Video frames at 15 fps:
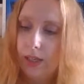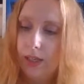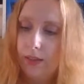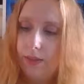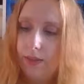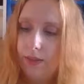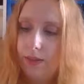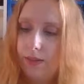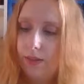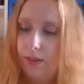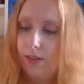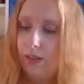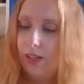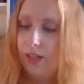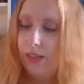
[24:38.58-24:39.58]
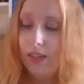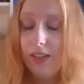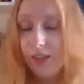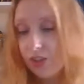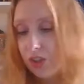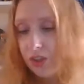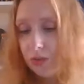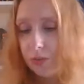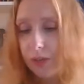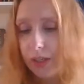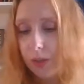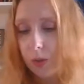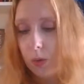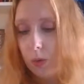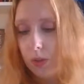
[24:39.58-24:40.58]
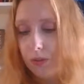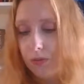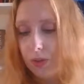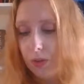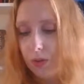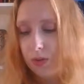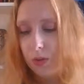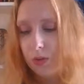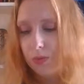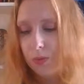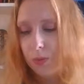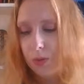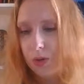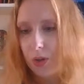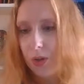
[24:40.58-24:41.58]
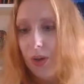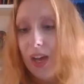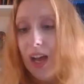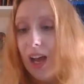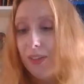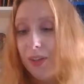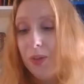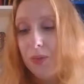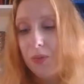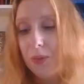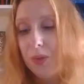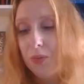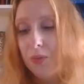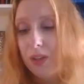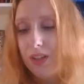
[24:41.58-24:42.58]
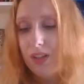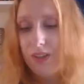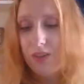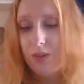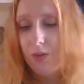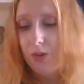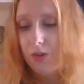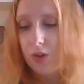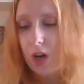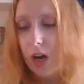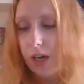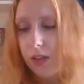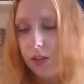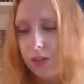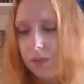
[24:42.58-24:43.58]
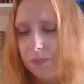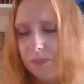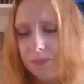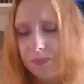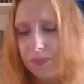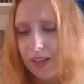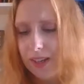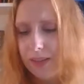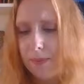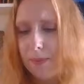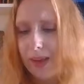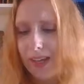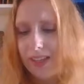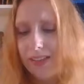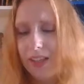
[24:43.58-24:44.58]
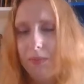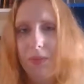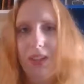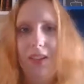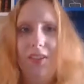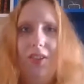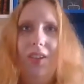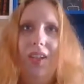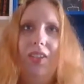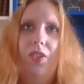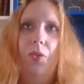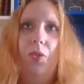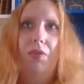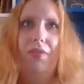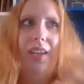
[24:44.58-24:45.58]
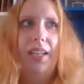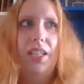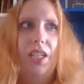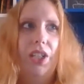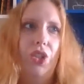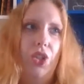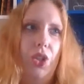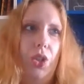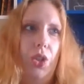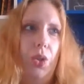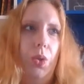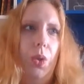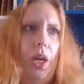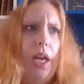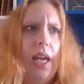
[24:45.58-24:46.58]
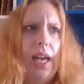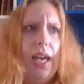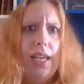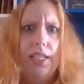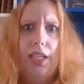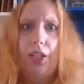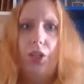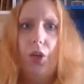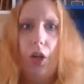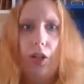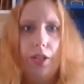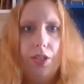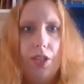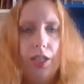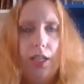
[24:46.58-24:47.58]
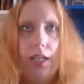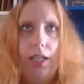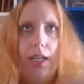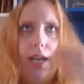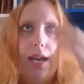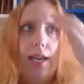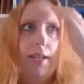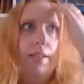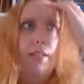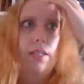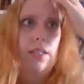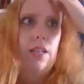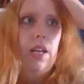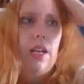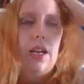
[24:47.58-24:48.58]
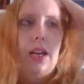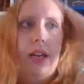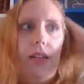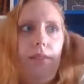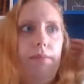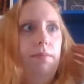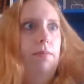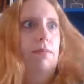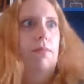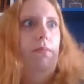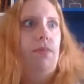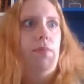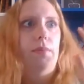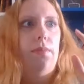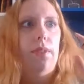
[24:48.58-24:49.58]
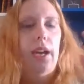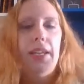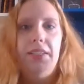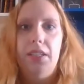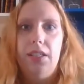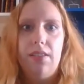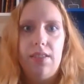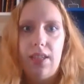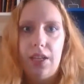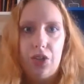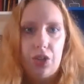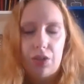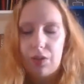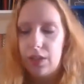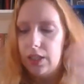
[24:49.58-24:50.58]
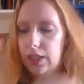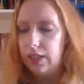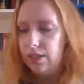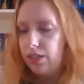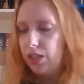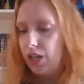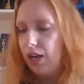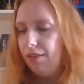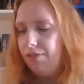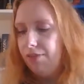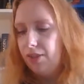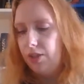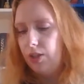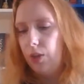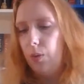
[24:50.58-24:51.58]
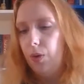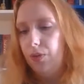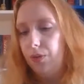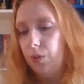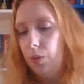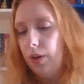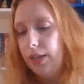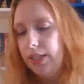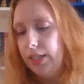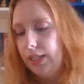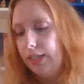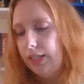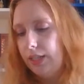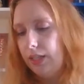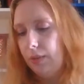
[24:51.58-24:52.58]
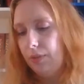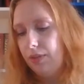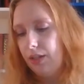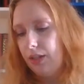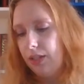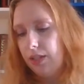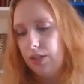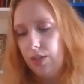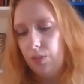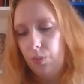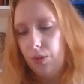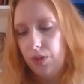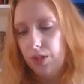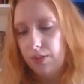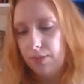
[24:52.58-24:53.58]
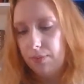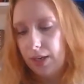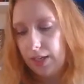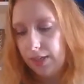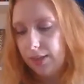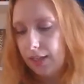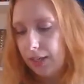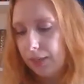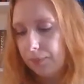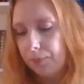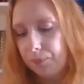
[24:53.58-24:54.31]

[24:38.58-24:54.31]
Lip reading: it's just really cool if you sort of also, I think also when you read this to a child, it's amazing because you can sort of get into technology and 19th century stuff and so on quite easily with it, which is amazing.